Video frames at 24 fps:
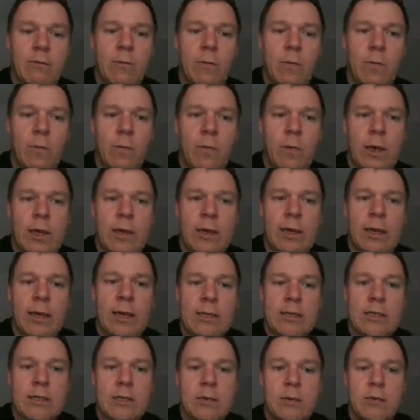one
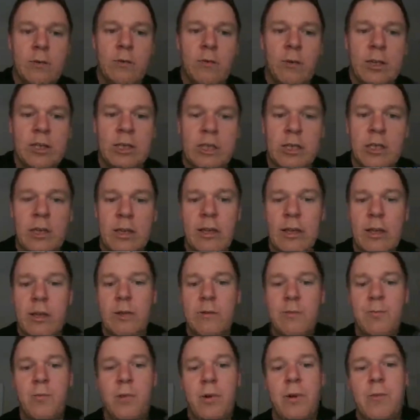last question, and
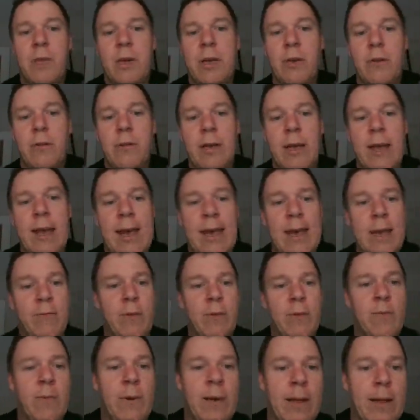you've probably got the hang of it
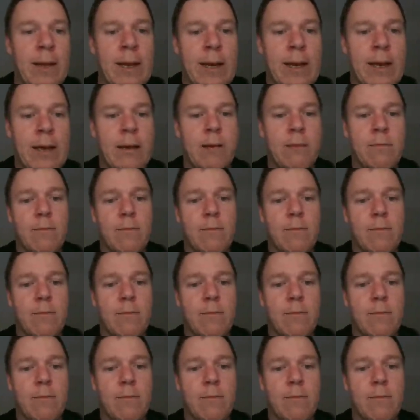by now.